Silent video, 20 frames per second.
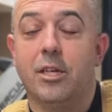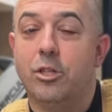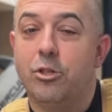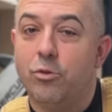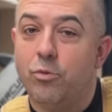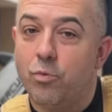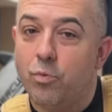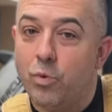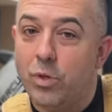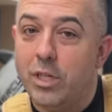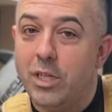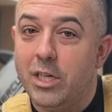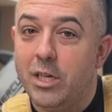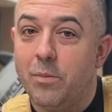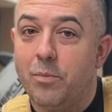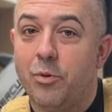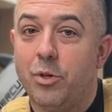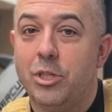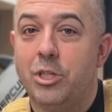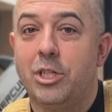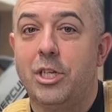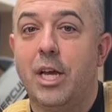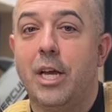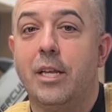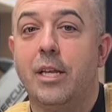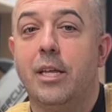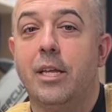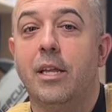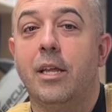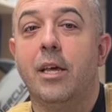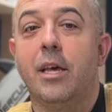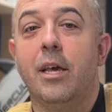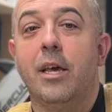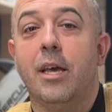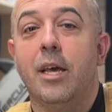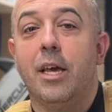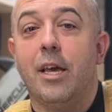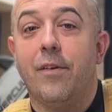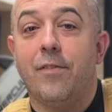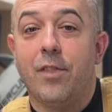And you'd really appreciate it
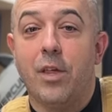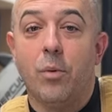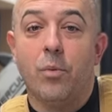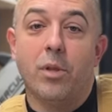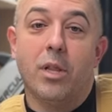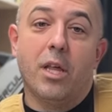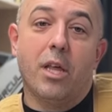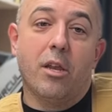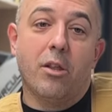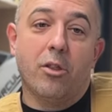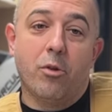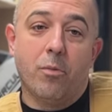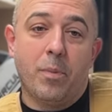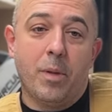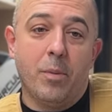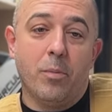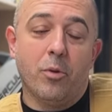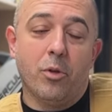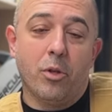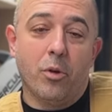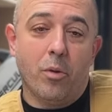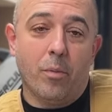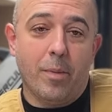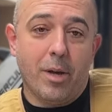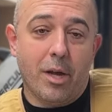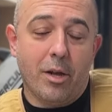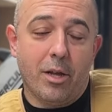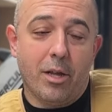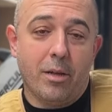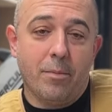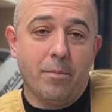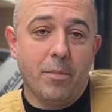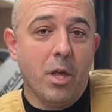if they would let other people know about it.